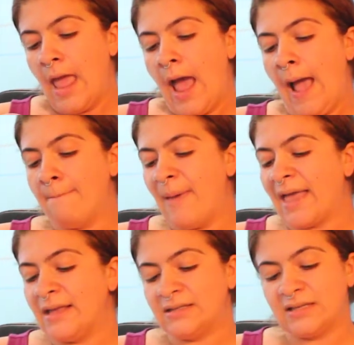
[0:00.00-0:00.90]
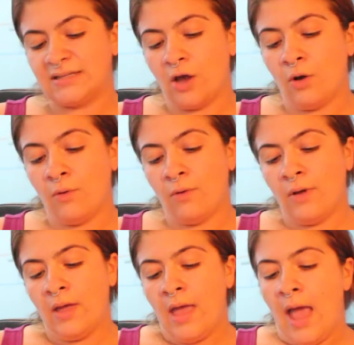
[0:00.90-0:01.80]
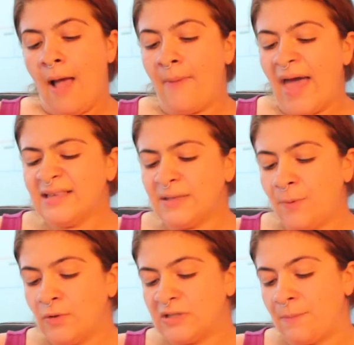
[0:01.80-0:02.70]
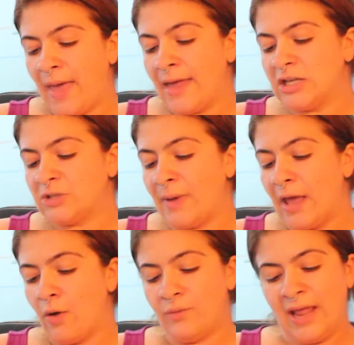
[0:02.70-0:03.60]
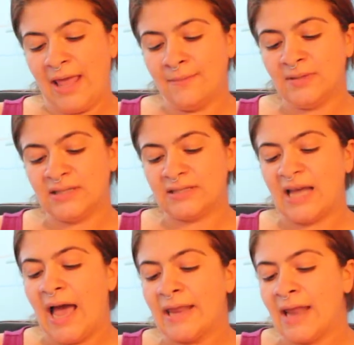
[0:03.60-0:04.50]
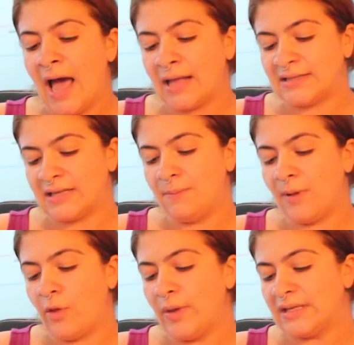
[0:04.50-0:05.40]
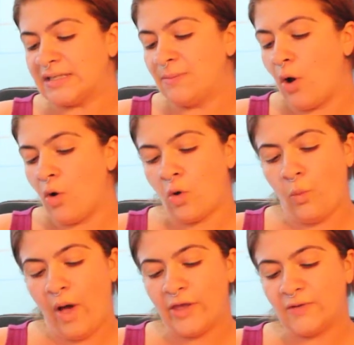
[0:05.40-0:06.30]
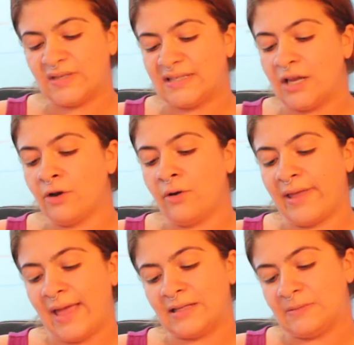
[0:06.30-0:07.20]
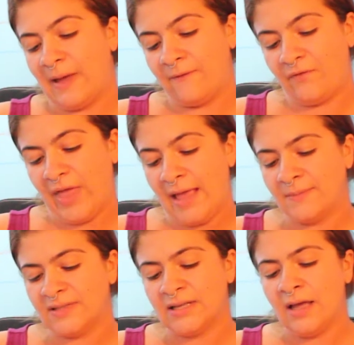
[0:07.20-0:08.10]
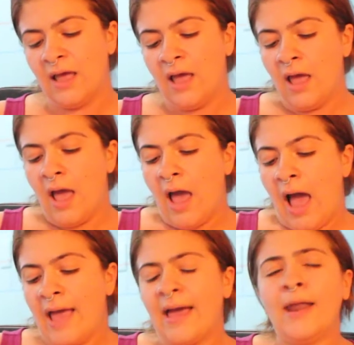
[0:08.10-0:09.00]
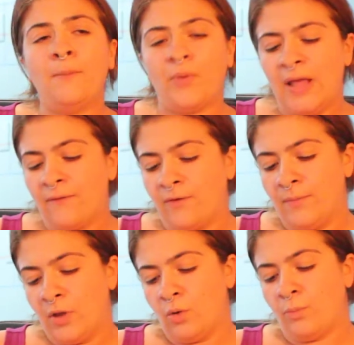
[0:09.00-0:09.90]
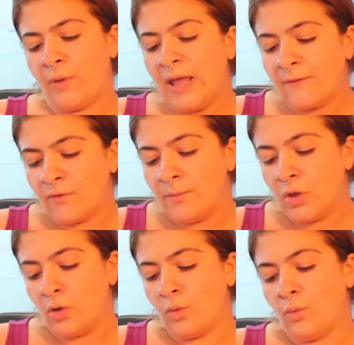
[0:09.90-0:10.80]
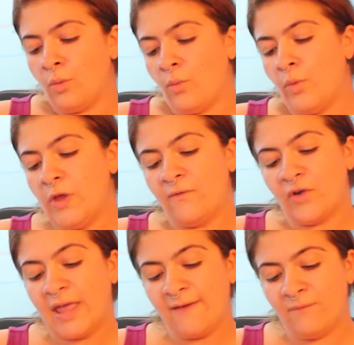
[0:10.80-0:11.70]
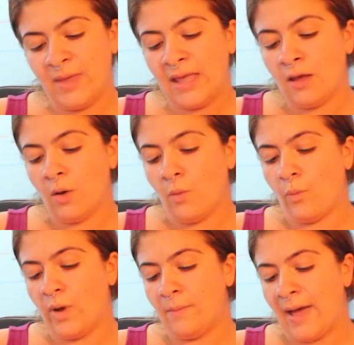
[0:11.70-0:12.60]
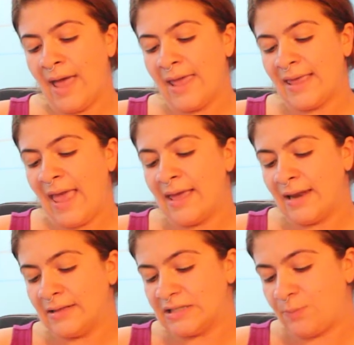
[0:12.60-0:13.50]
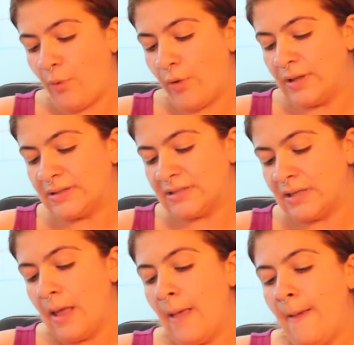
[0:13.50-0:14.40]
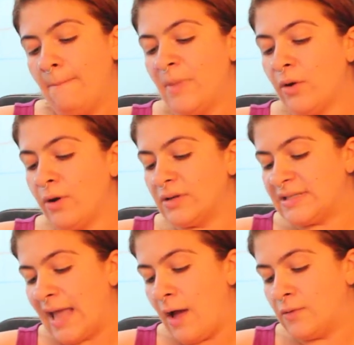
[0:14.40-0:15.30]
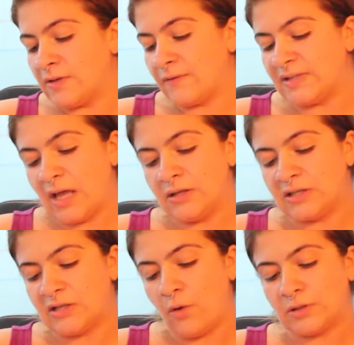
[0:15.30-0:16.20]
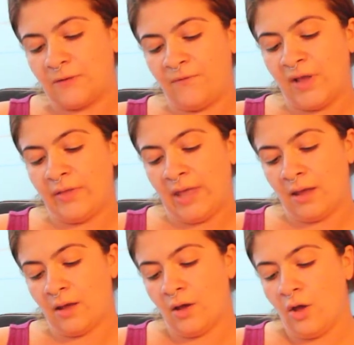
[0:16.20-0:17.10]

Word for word: I'm beckoned to sow. Am I supposed to banish my own names, tie knots in billowing smoke while you sear against my flames? I gotta break from you, break from you, Will you forgive me when my cadence points mirrored sounds of sun-soaked feeling?